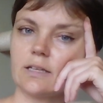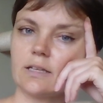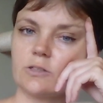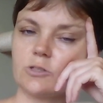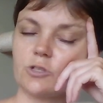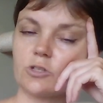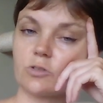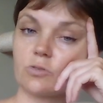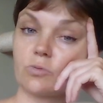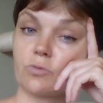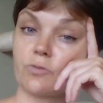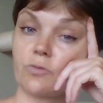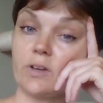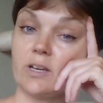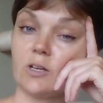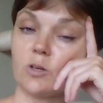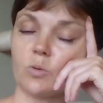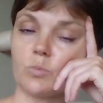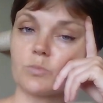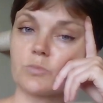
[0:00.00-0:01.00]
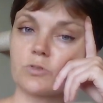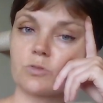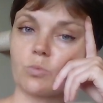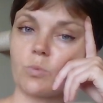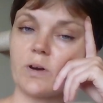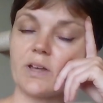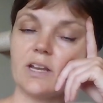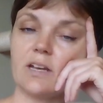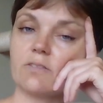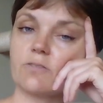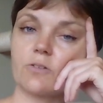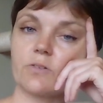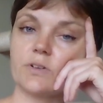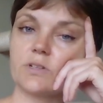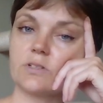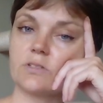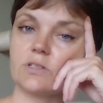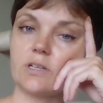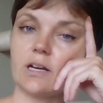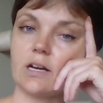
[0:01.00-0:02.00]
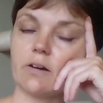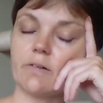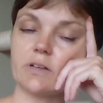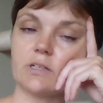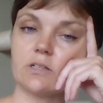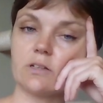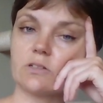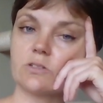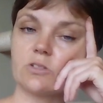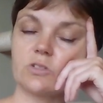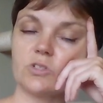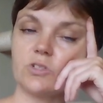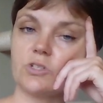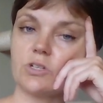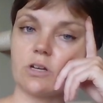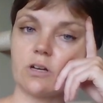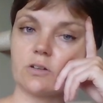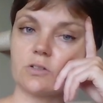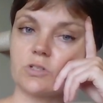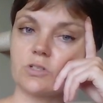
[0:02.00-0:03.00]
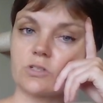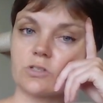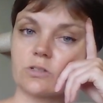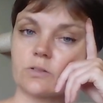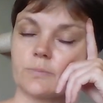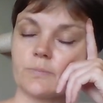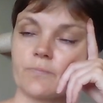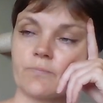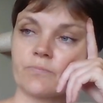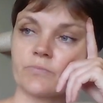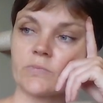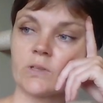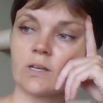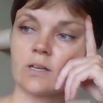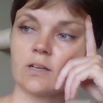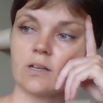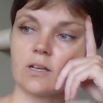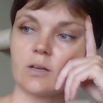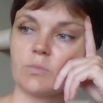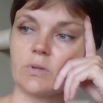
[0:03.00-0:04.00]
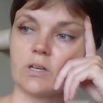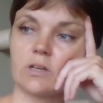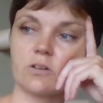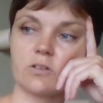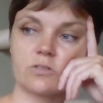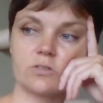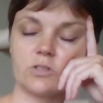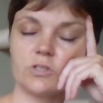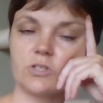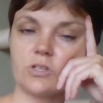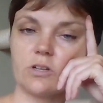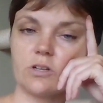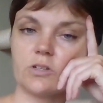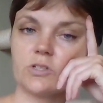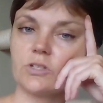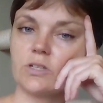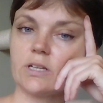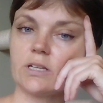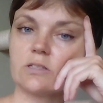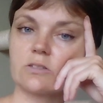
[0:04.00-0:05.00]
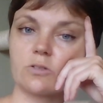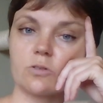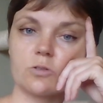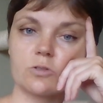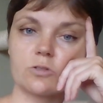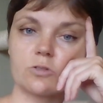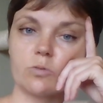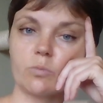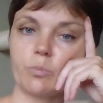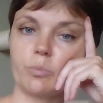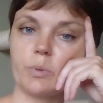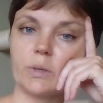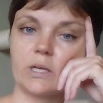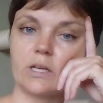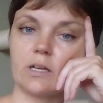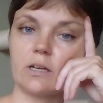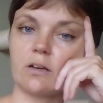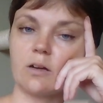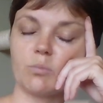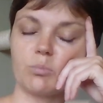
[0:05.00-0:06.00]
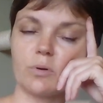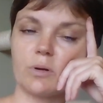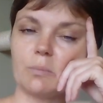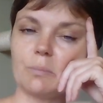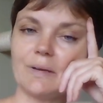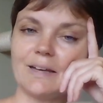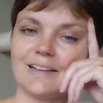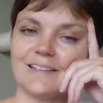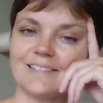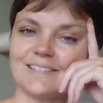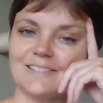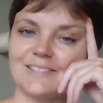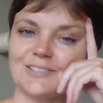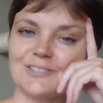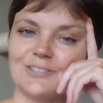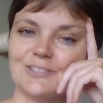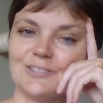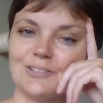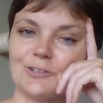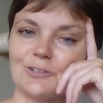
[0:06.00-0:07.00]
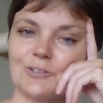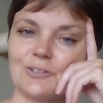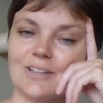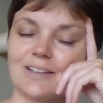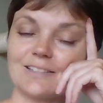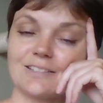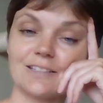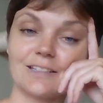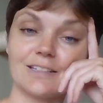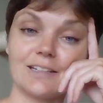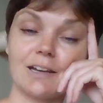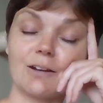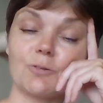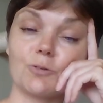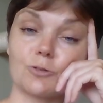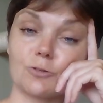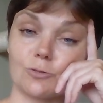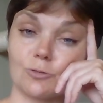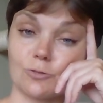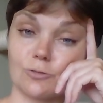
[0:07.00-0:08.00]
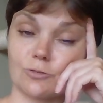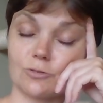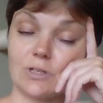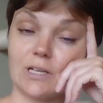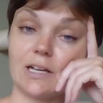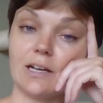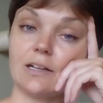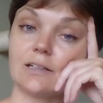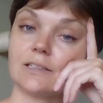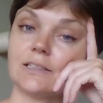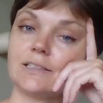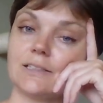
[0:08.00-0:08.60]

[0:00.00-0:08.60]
just films whatever is there. It doesn't judge, because the judging is also picking up our madness, you know. Yesterday was also, yeah,